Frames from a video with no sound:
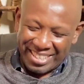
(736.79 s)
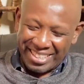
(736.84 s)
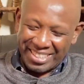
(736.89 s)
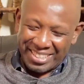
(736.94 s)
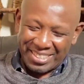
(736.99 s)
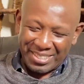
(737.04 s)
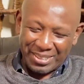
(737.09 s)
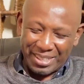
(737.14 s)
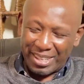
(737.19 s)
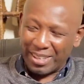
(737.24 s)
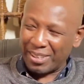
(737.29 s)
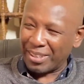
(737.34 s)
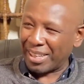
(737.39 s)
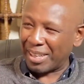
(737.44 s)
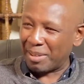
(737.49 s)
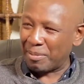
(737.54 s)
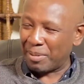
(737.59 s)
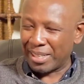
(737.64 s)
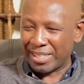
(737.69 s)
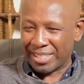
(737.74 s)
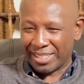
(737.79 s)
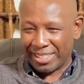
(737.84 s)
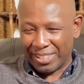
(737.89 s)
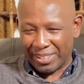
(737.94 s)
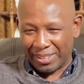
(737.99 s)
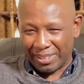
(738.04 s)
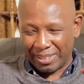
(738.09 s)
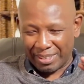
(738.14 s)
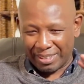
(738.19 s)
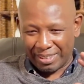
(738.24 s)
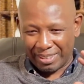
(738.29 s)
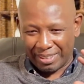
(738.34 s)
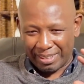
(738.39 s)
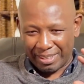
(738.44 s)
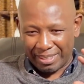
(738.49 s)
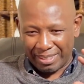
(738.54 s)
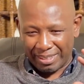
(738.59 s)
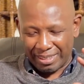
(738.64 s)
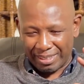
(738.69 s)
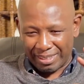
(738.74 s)
so now you can imagine now the,
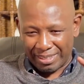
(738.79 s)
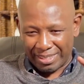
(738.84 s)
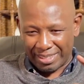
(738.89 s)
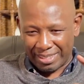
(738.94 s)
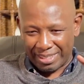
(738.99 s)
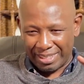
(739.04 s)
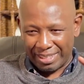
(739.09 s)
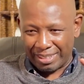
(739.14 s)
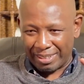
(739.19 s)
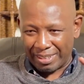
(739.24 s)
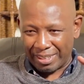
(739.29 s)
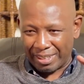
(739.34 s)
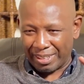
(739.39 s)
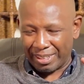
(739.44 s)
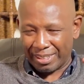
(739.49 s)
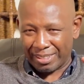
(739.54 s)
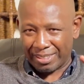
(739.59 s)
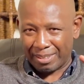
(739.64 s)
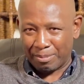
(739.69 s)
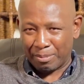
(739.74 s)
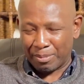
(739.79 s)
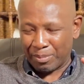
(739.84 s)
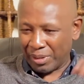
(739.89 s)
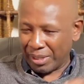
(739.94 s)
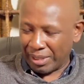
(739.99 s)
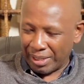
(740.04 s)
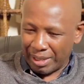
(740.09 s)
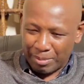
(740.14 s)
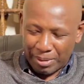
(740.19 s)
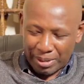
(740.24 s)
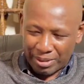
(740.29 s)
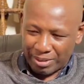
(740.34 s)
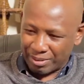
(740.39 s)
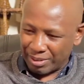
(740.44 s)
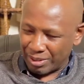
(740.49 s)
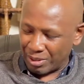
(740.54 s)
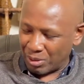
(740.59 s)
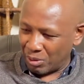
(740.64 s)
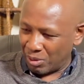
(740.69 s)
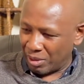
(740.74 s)
the, the scene. Now here's a climax
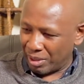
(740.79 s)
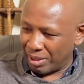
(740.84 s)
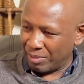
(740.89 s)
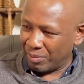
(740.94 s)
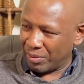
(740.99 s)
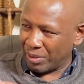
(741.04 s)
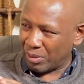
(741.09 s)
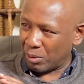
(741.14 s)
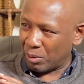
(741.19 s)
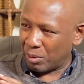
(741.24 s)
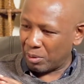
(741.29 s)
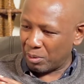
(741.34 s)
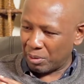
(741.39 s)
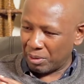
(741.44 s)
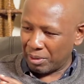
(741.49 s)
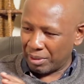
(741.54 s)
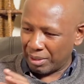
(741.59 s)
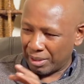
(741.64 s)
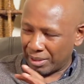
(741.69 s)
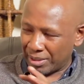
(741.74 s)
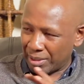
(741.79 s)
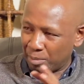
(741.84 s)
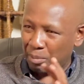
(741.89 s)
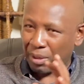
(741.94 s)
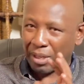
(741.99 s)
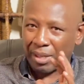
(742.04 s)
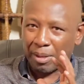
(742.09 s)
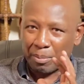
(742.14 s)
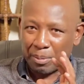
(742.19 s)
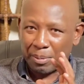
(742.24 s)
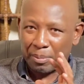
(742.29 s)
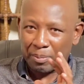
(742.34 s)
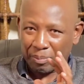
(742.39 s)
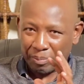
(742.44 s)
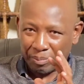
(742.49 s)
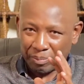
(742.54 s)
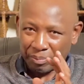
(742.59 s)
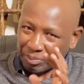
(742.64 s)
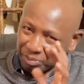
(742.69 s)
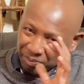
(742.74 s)
of this story. So it's a pickup.
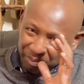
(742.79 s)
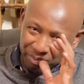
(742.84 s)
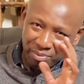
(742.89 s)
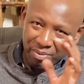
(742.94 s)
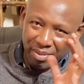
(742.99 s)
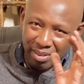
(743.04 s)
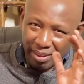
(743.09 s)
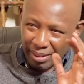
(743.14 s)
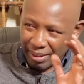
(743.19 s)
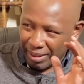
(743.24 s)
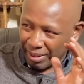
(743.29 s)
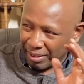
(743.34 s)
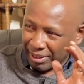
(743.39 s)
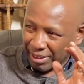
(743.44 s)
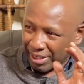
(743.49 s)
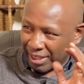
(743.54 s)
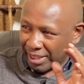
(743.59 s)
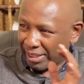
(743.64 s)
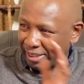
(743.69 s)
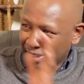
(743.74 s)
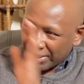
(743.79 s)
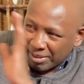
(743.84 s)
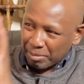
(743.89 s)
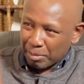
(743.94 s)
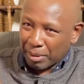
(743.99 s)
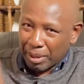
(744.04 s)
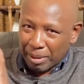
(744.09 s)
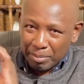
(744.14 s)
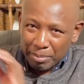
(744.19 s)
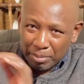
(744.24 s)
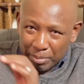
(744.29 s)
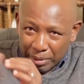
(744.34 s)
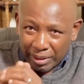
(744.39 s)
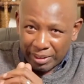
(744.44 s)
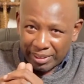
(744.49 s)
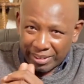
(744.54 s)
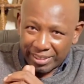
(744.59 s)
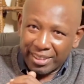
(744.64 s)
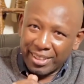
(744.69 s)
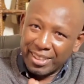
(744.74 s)
Dad, mom,
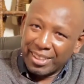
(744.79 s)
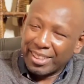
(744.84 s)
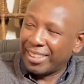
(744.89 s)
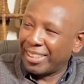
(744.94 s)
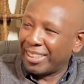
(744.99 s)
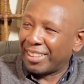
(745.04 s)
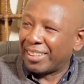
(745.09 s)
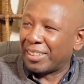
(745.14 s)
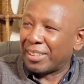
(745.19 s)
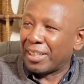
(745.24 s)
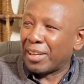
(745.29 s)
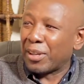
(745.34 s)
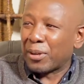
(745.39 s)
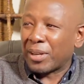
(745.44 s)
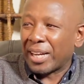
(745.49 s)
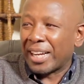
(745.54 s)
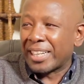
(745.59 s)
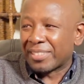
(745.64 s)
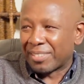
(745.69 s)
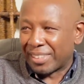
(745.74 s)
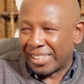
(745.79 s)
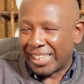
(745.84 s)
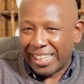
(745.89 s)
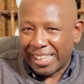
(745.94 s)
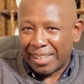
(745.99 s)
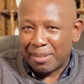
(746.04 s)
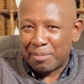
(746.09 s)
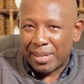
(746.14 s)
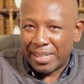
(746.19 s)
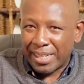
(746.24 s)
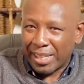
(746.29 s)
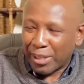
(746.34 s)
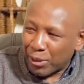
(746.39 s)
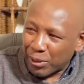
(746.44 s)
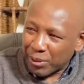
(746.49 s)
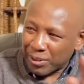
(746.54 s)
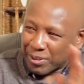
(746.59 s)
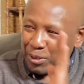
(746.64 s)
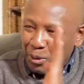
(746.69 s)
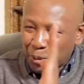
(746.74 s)
me. no, you can't even hide, man.
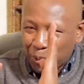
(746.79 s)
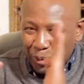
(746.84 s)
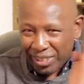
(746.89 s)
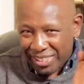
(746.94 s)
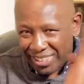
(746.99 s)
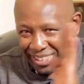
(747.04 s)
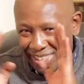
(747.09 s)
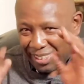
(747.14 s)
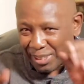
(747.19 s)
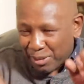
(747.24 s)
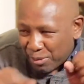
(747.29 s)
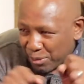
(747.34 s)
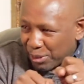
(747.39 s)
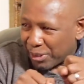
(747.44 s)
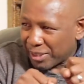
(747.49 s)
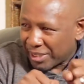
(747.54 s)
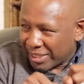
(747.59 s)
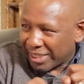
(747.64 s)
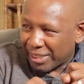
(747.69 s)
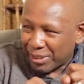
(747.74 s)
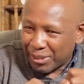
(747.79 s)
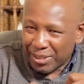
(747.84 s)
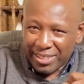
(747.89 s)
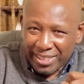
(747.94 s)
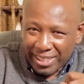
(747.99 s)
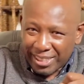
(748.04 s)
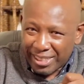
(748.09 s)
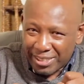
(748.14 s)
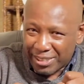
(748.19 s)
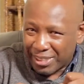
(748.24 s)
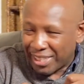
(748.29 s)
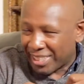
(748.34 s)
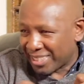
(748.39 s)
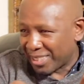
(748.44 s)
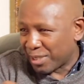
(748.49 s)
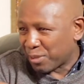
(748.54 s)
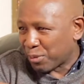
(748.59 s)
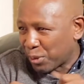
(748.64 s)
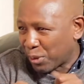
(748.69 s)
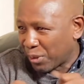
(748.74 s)
You're squeezed in the front. Eh? It's, a, it's not a
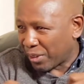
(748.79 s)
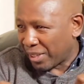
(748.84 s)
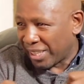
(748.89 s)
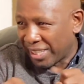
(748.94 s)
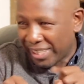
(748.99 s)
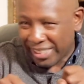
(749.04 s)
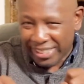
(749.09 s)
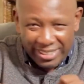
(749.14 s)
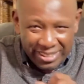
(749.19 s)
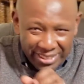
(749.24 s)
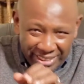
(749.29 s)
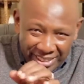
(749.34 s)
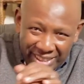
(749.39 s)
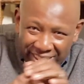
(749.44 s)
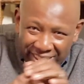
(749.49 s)
seat for three guys.